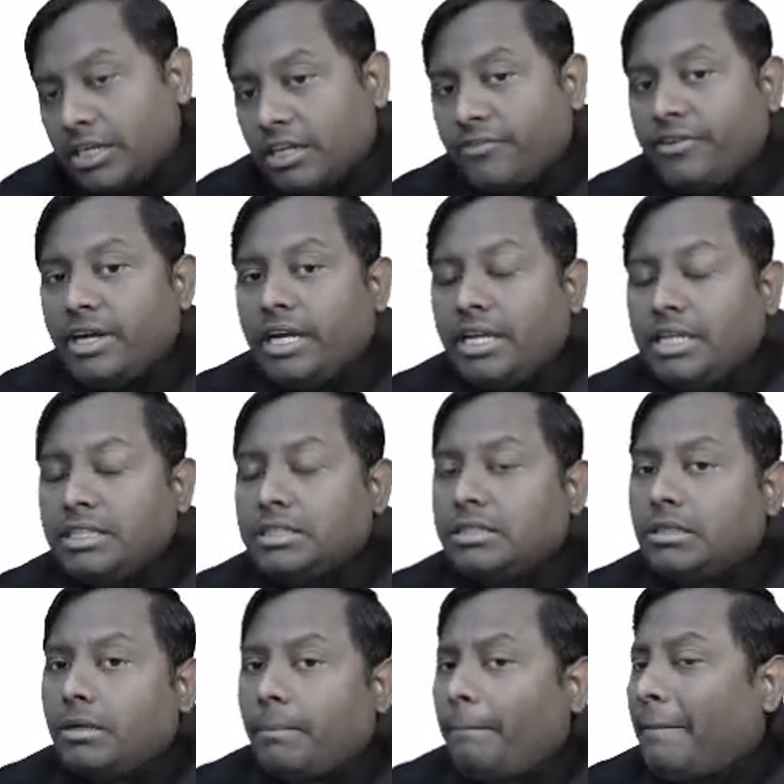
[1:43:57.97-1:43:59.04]
Terfenadine is
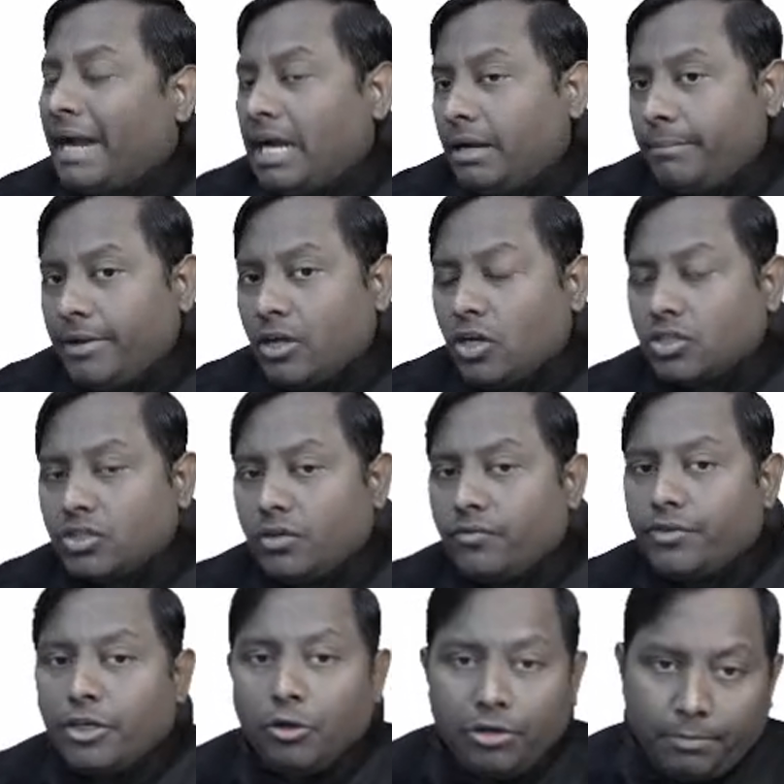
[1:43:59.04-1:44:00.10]
banned because
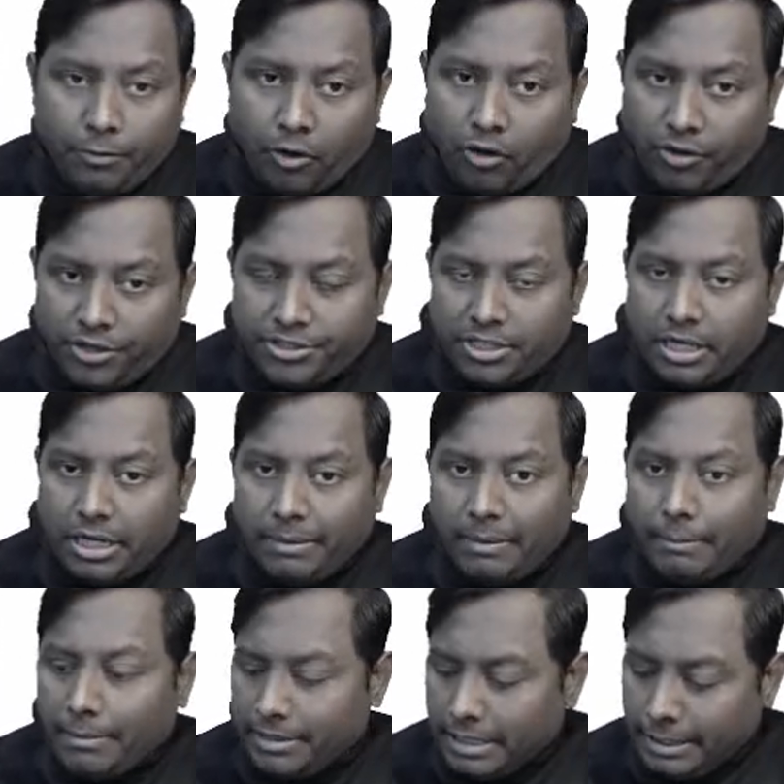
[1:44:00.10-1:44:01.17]
of QT prolongation.
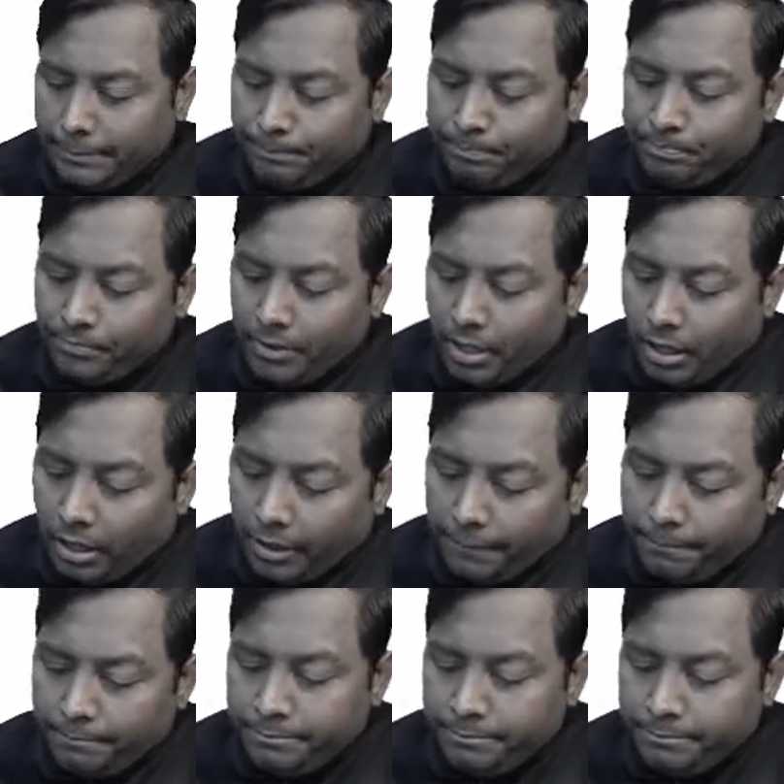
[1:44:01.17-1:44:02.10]
Remember that. Okay.